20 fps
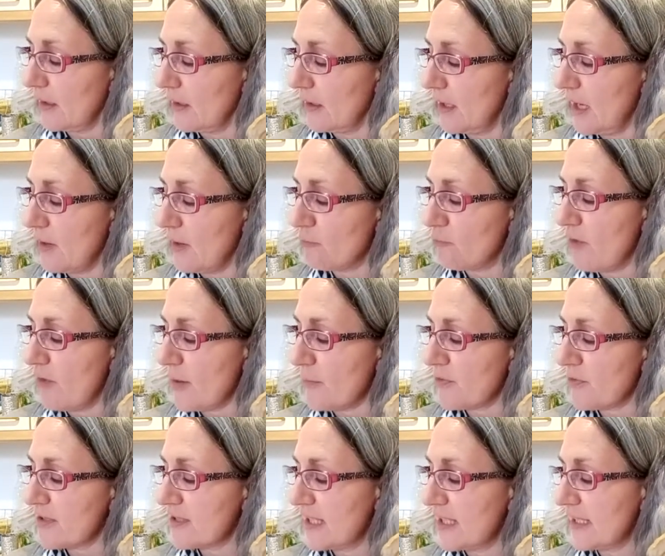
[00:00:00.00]
It
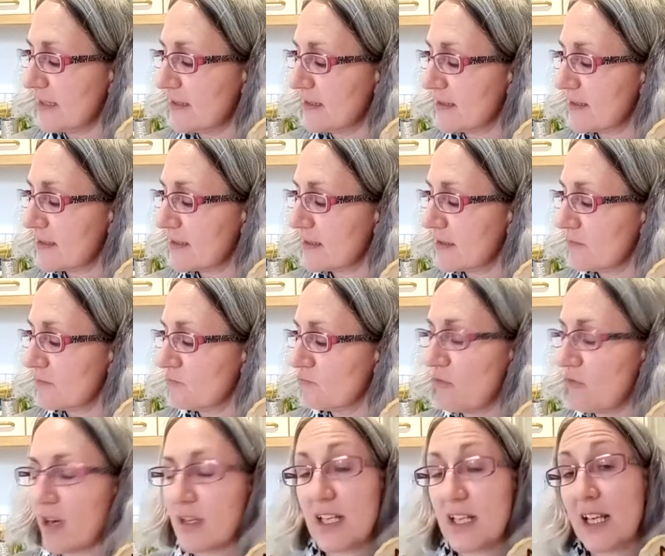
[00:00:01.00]
represents
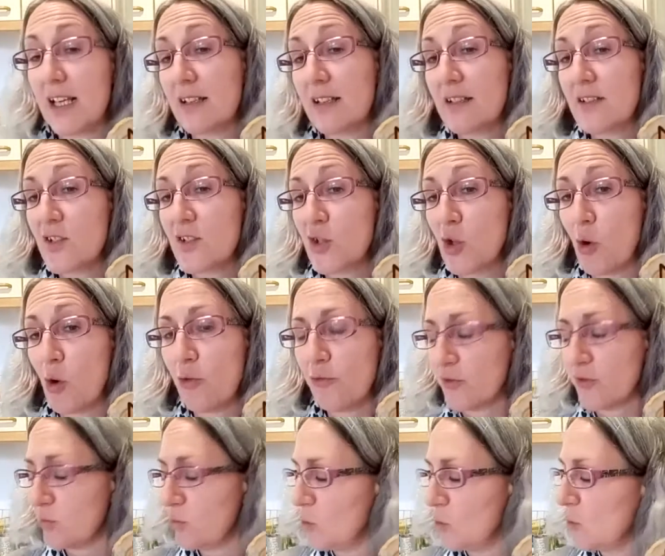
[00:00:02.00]
running soft
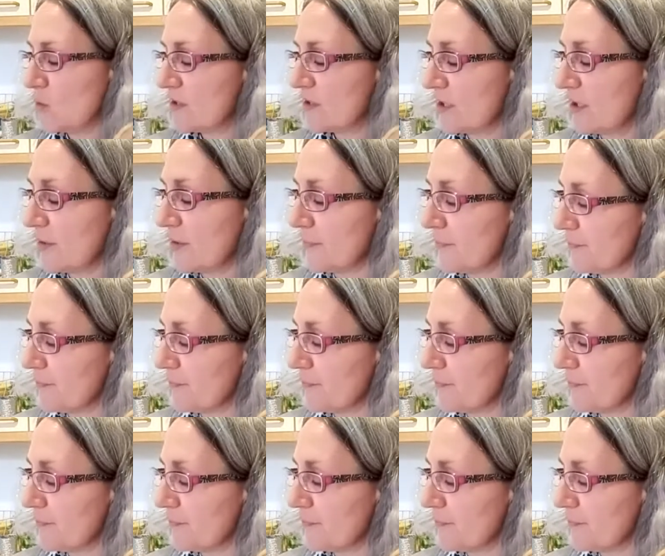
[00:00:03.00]
water.